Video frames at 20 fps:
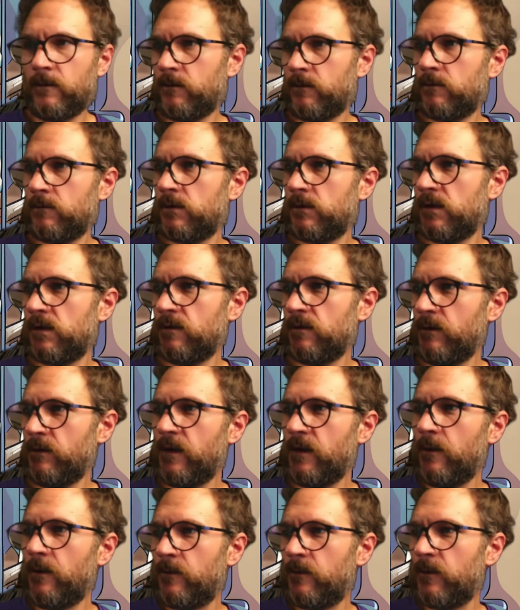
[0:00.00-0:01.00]
Just with
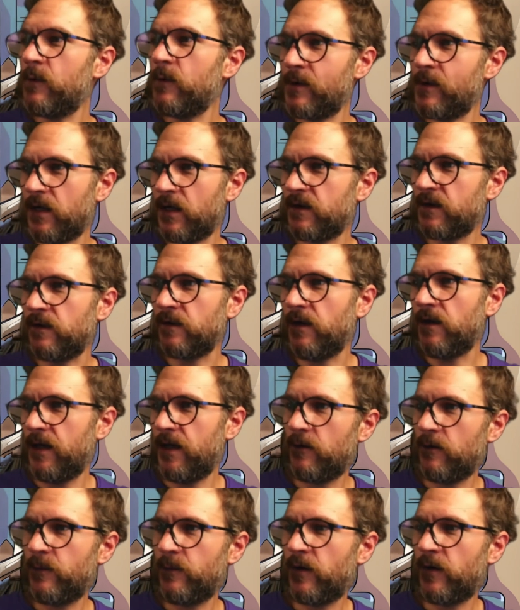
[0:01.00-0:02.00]
the maybe I guess a
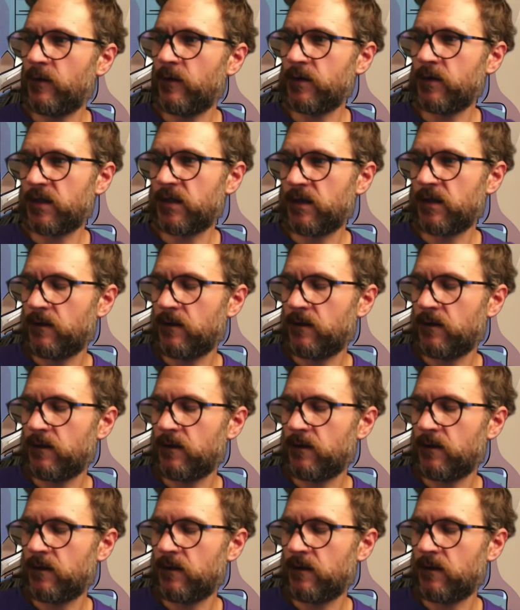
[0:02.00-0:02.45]
lighter approach